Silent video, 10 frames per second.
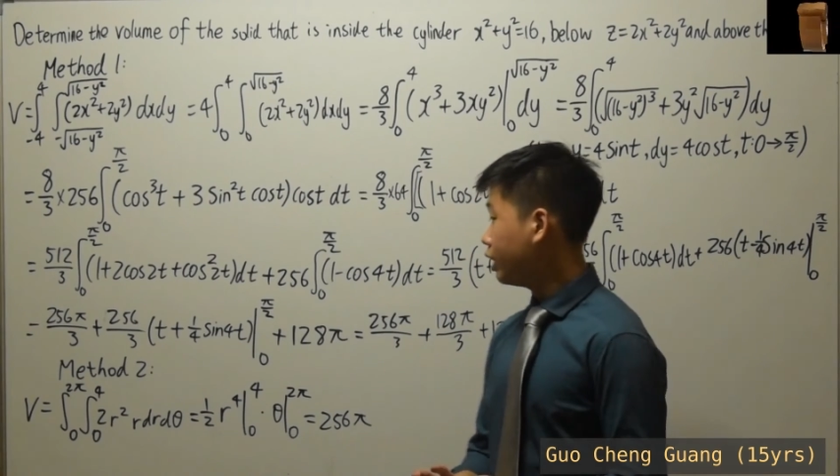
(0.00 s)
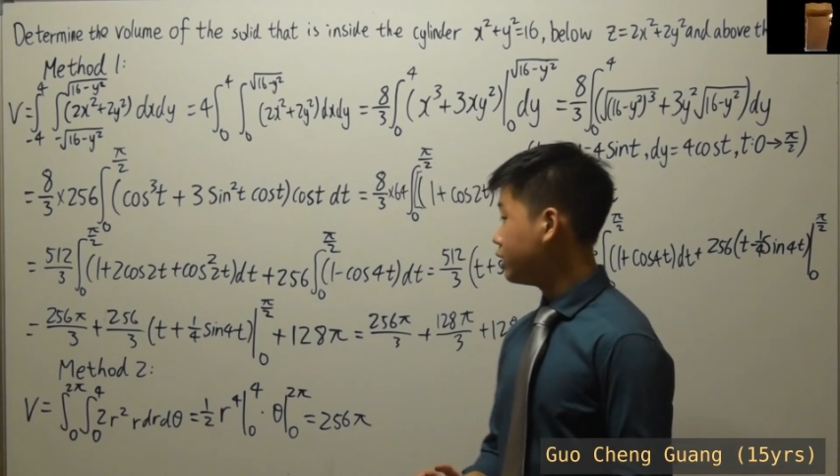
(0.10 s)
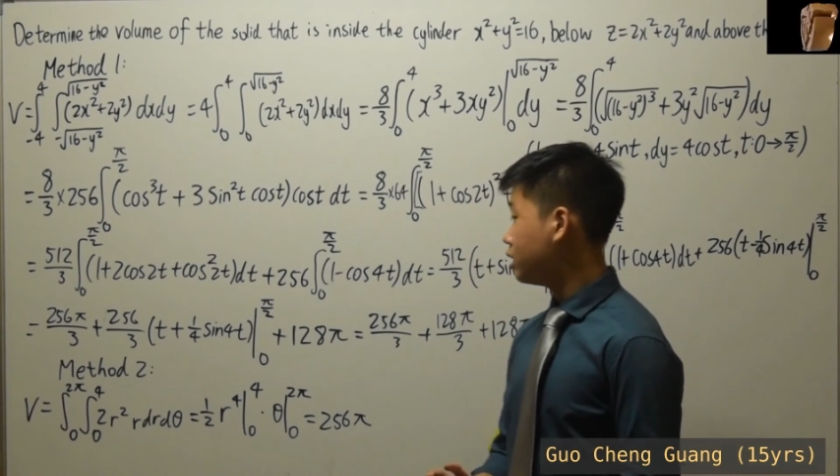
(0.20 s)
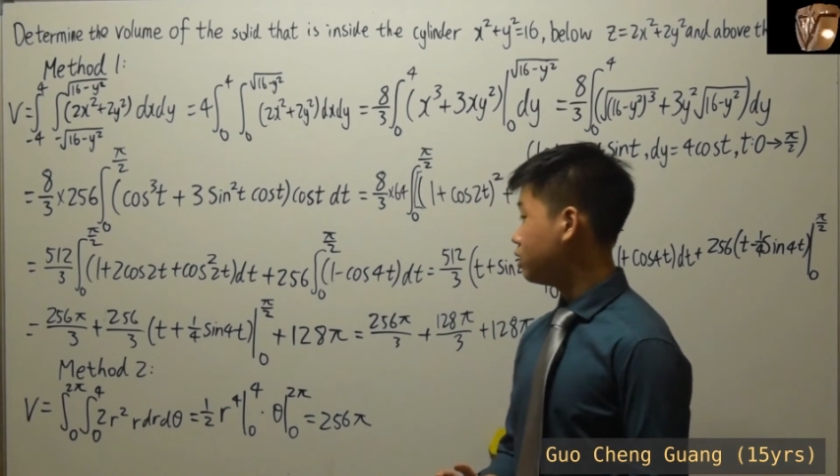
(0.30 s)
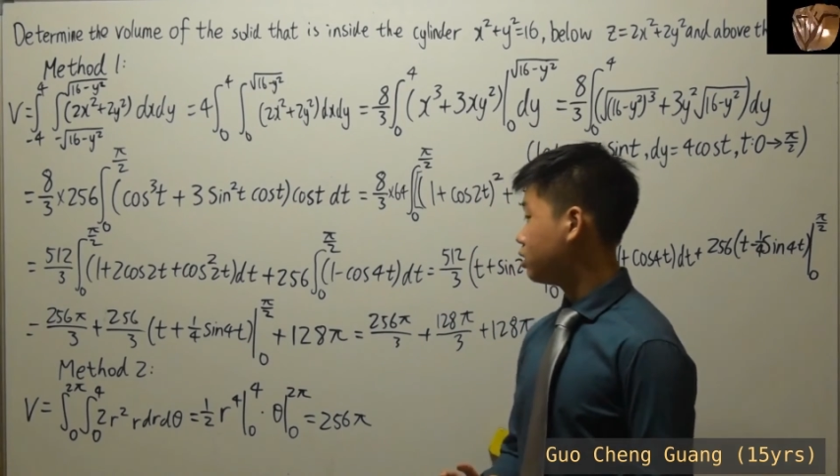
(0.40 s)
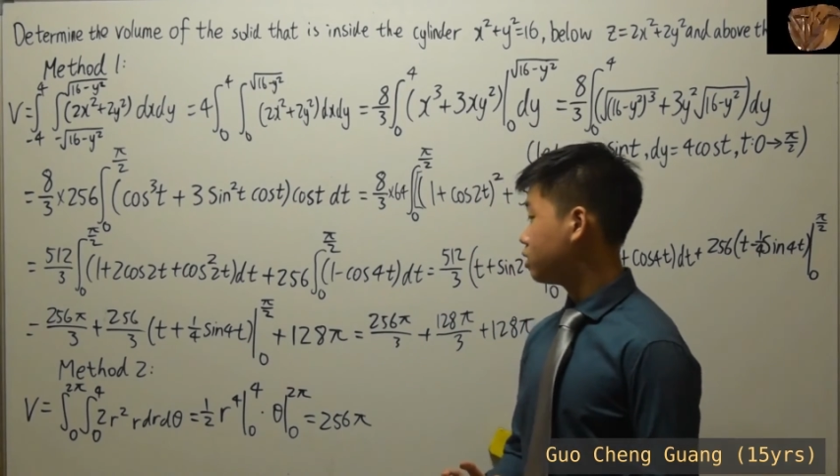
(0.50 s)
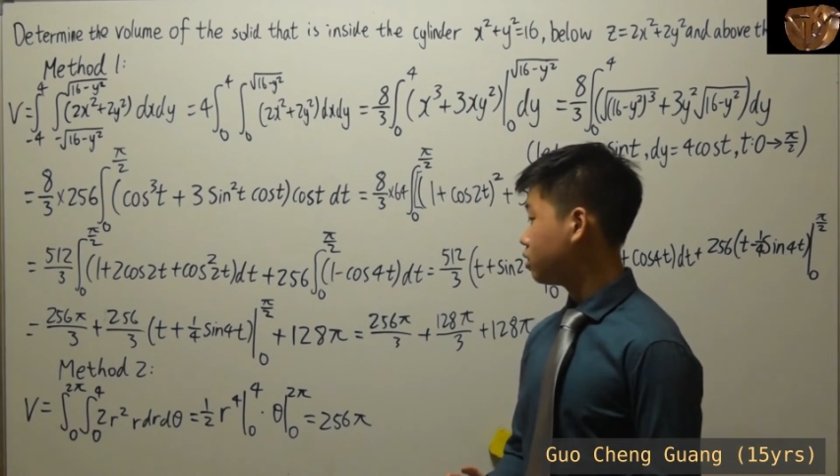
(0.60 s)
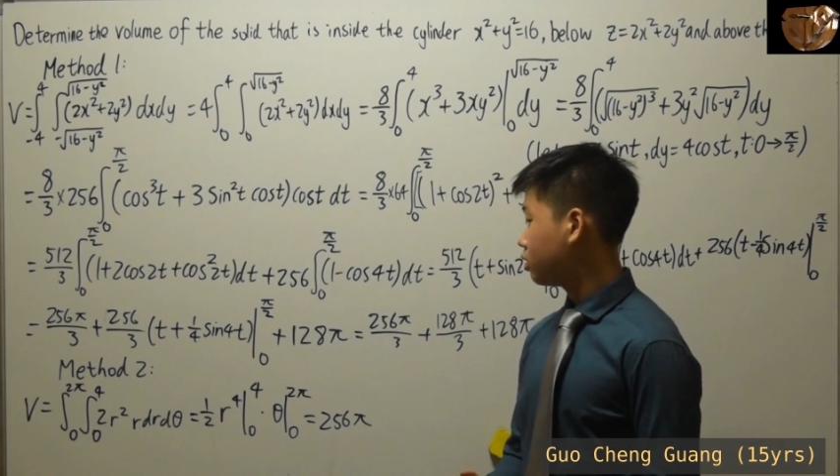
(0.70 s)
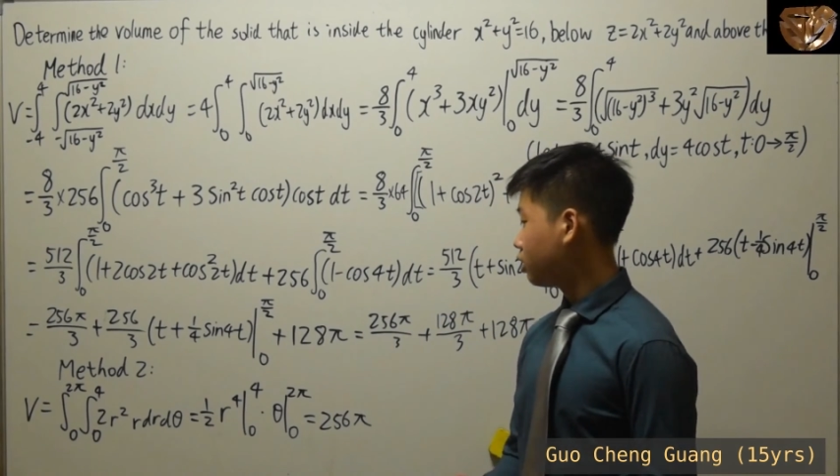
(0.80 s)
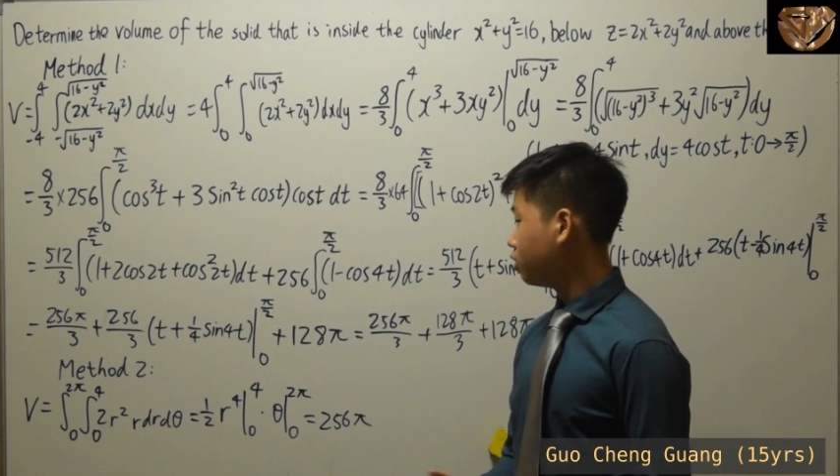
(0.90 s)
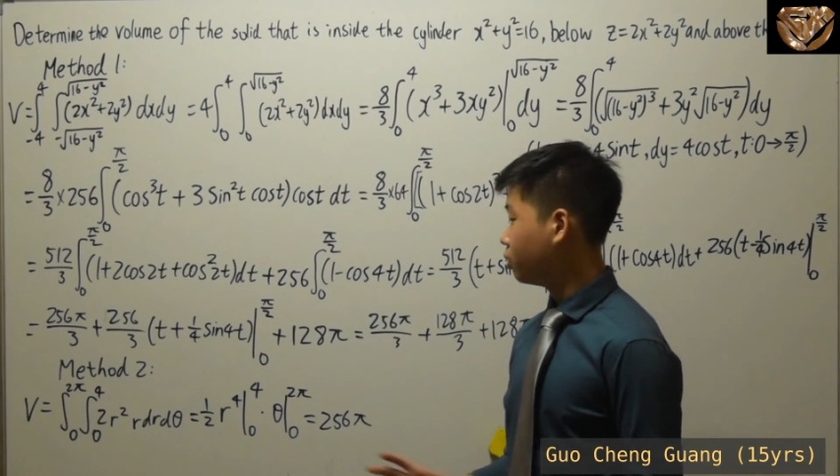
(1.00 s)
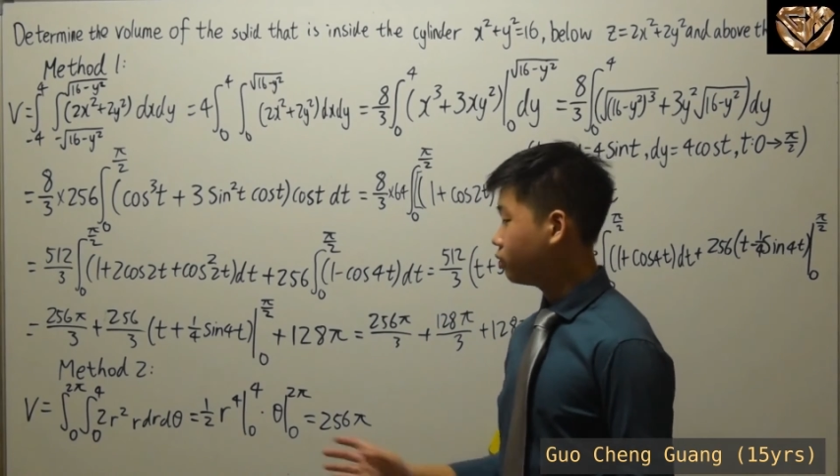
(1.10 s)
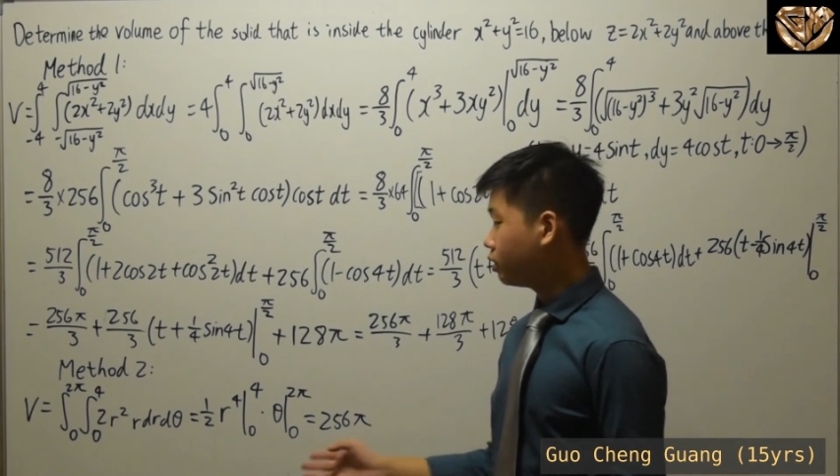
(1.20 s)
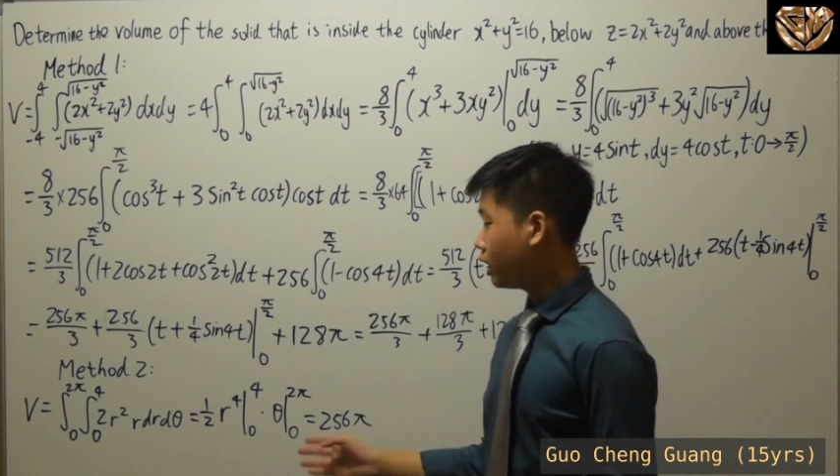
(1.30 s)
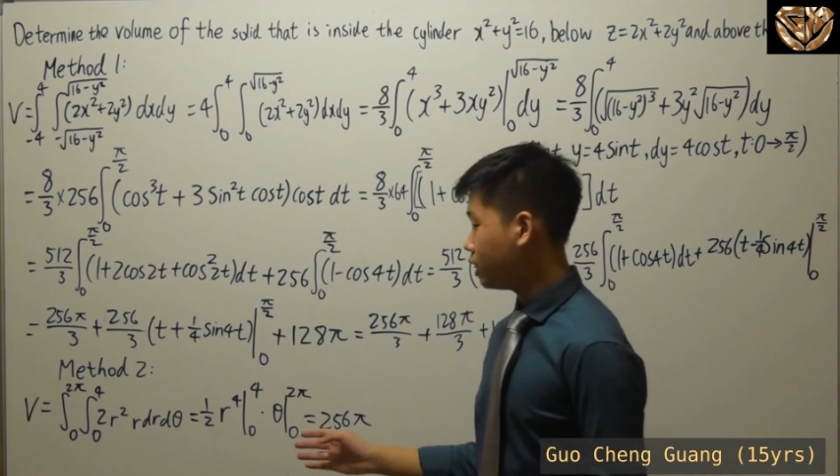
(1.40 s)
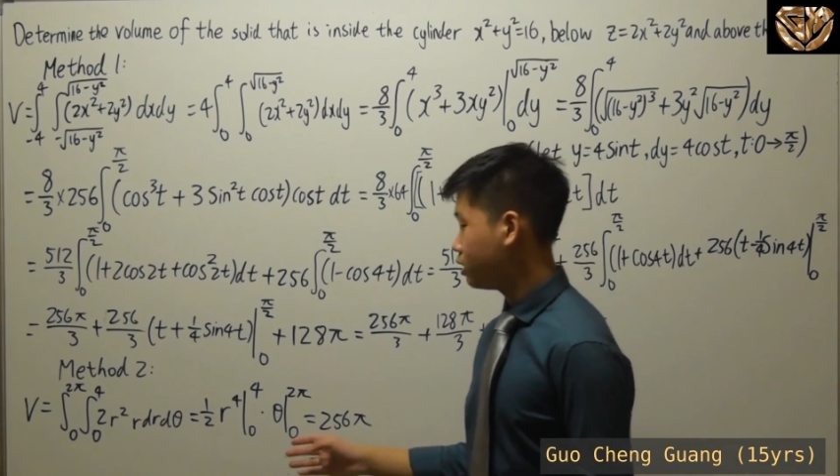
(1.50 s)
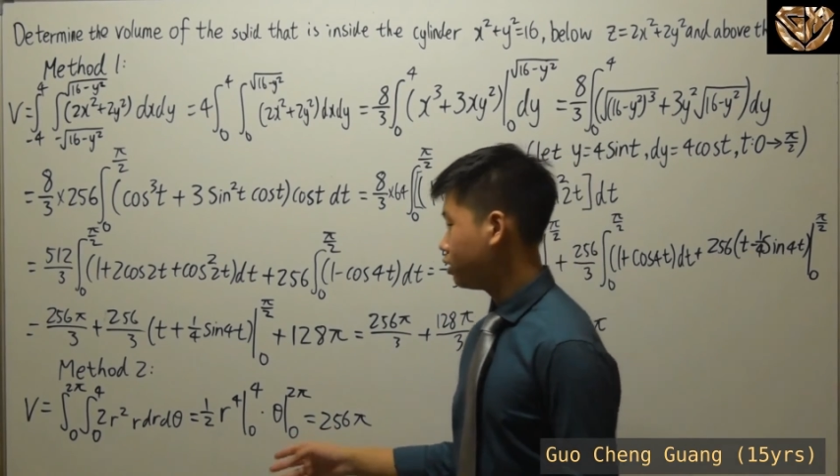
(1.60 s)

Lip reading: Since you will realize